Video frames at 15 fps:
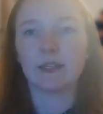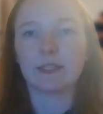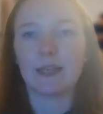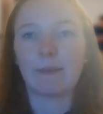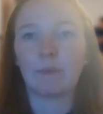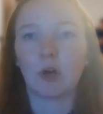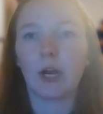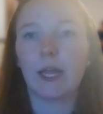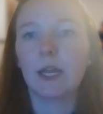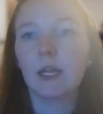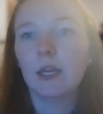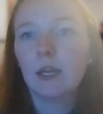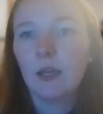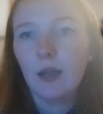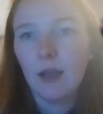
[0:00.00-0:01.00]
a separate
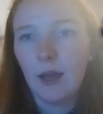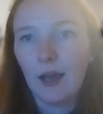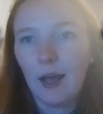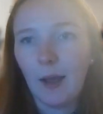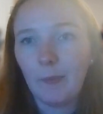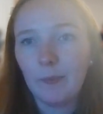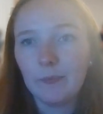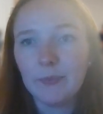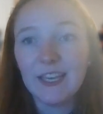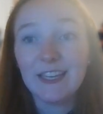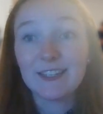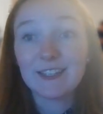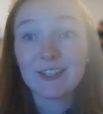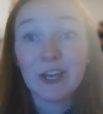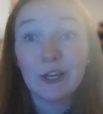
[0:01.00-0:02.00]

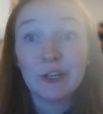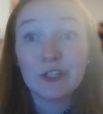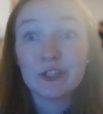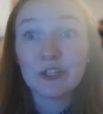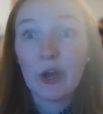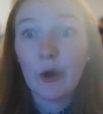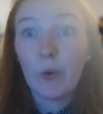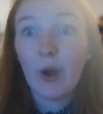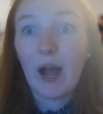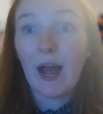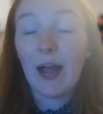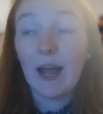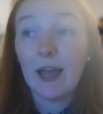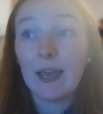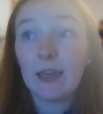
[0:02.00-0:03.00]
piece. So
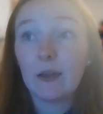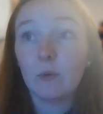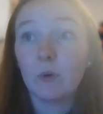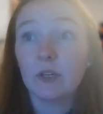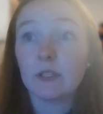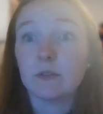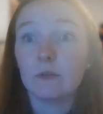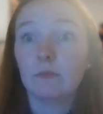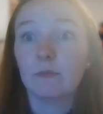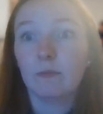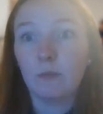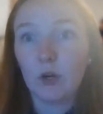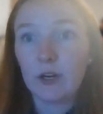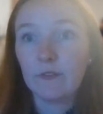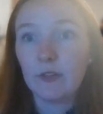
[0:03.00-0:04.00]
I was
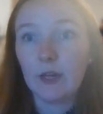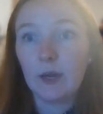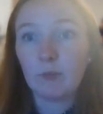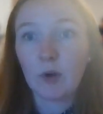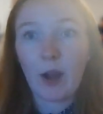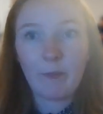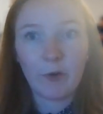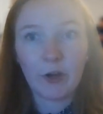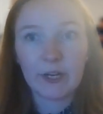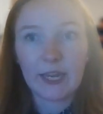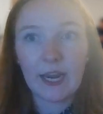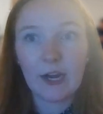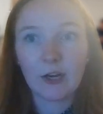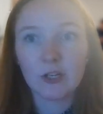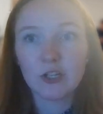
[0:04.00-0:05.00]
one of the primary
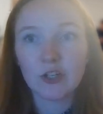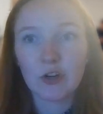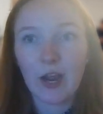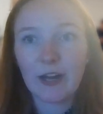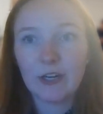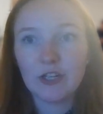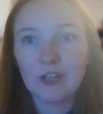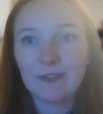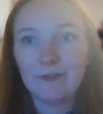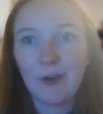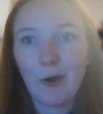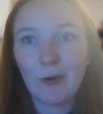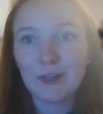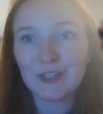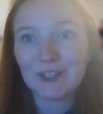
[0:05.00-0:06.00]
care strategy
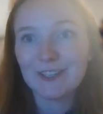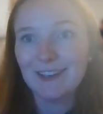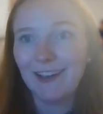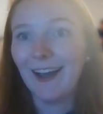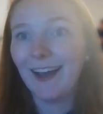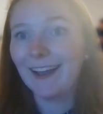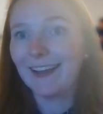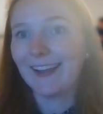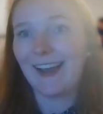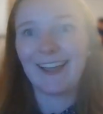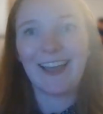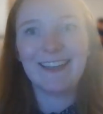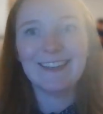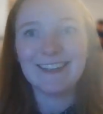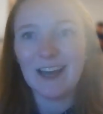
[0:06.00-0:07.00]
folks. I
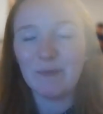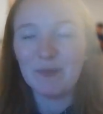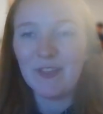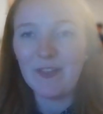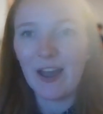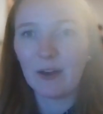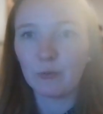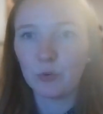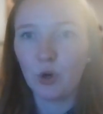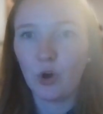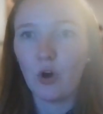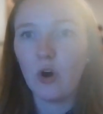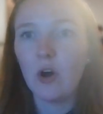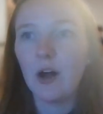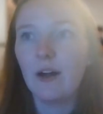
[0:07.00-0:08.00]
ended up in that
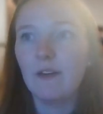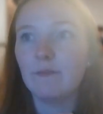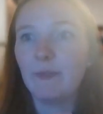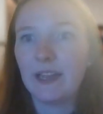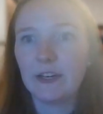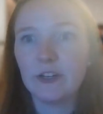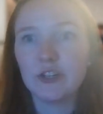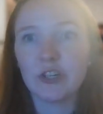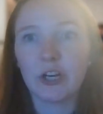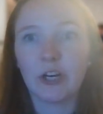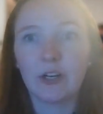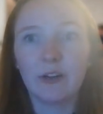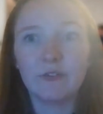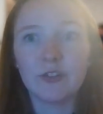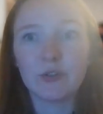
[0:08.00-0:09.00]
role of
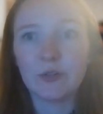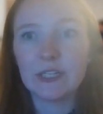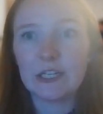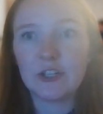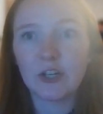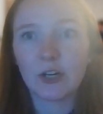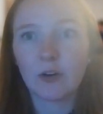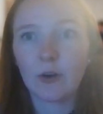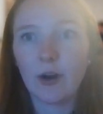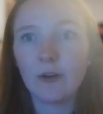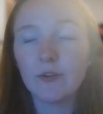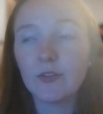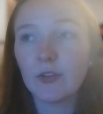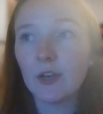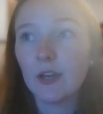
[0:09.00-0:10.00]
manager of strategic
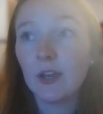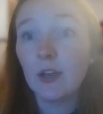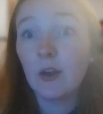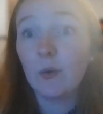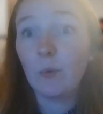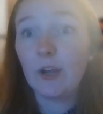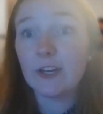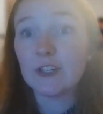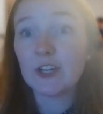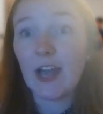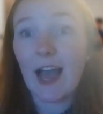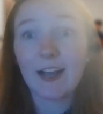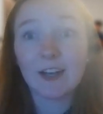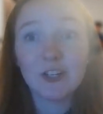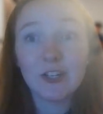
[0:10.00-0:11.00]
growth, which
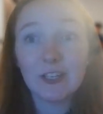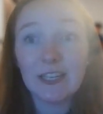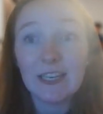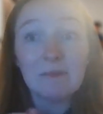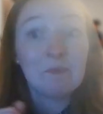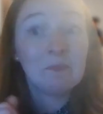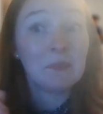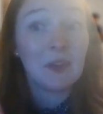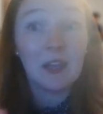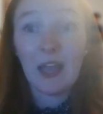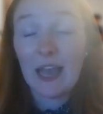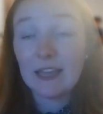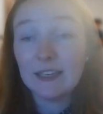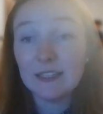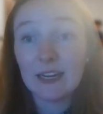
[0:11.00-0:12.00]
actually
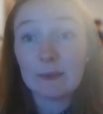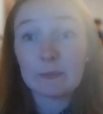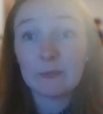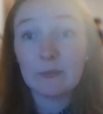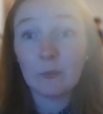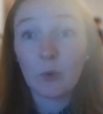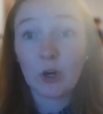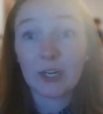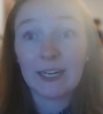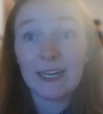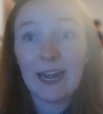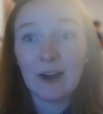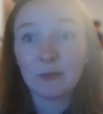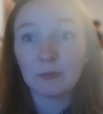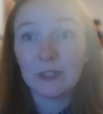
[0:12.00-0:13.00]
ended up
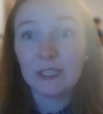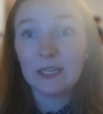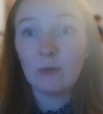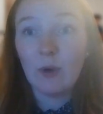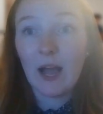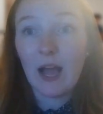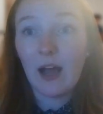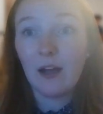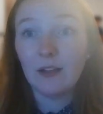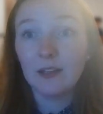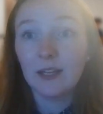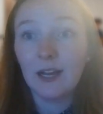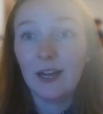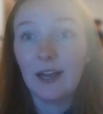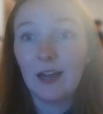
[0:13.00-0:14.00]
working out really
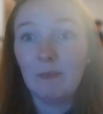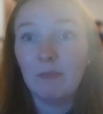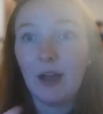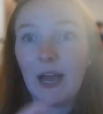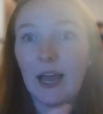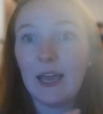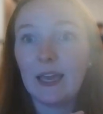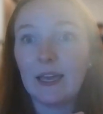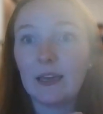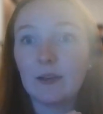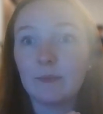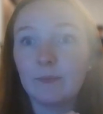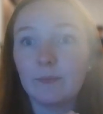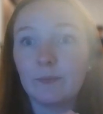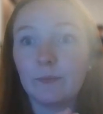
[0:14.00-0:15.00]
well. My
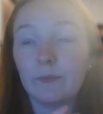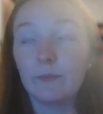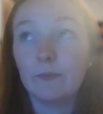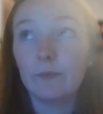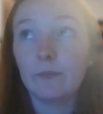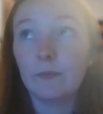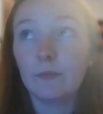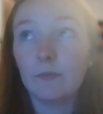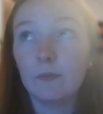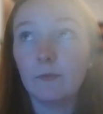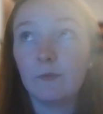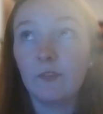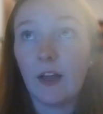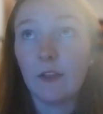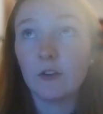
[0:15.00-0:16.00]

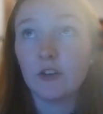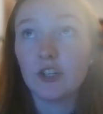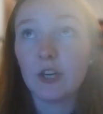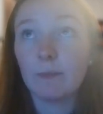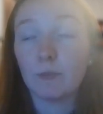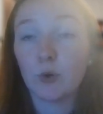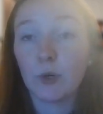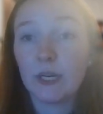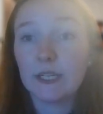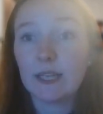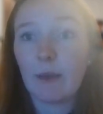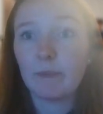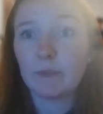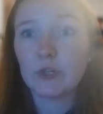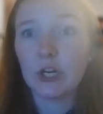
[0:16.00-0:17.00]
fellowship
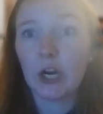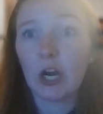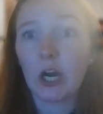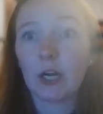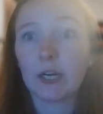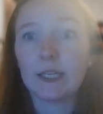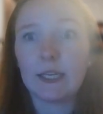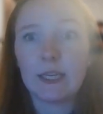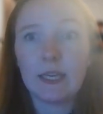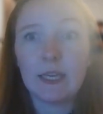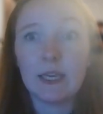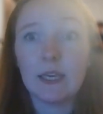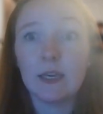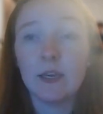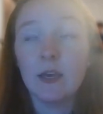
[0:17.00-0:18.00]
preceptor,
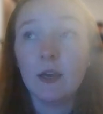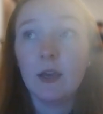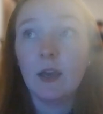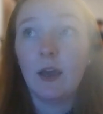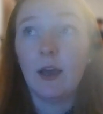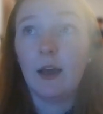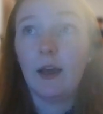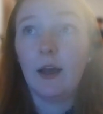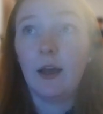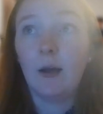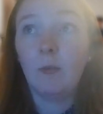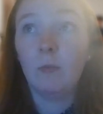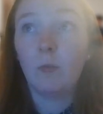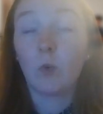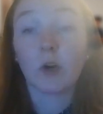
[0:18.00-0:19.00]
he
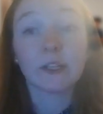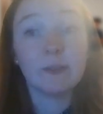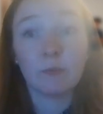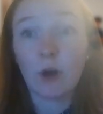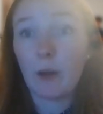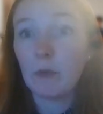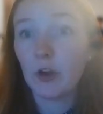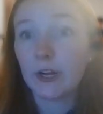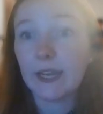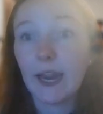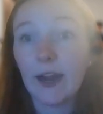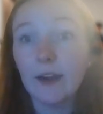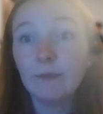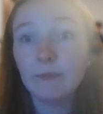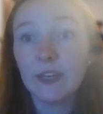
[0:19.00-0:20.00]
worked in primary
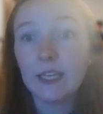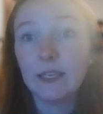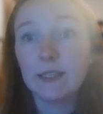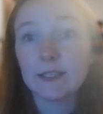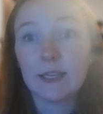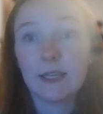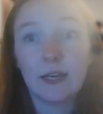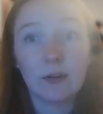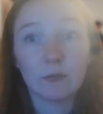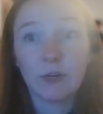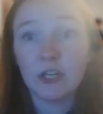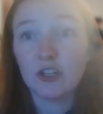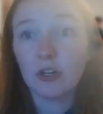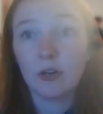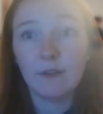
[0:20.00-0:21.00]
care. He's the
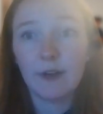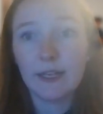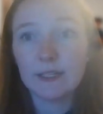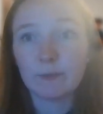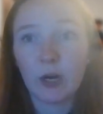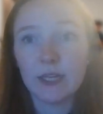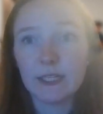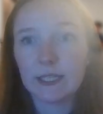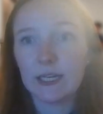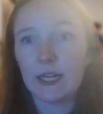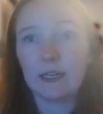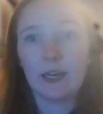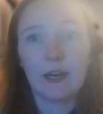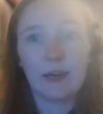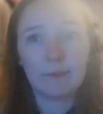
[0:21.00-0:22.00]
regional vice
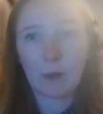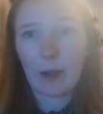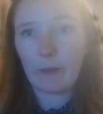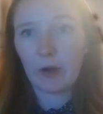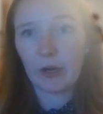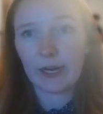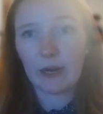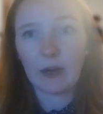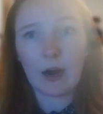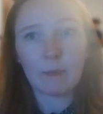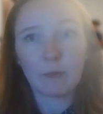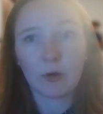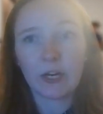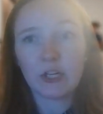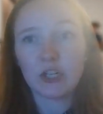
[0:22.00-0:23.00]
president of primary care
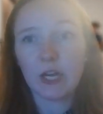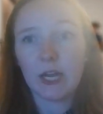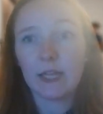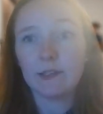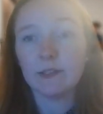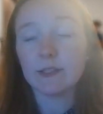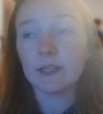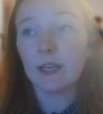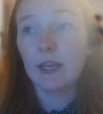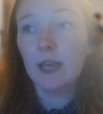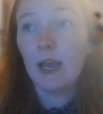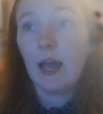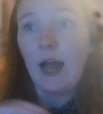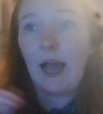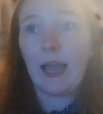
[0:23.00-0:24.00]
operations.
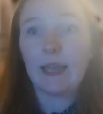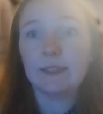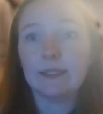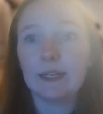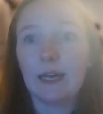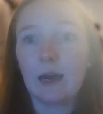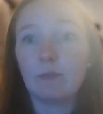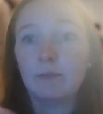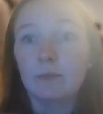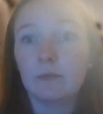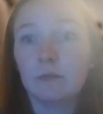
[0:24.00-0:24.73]
I ended up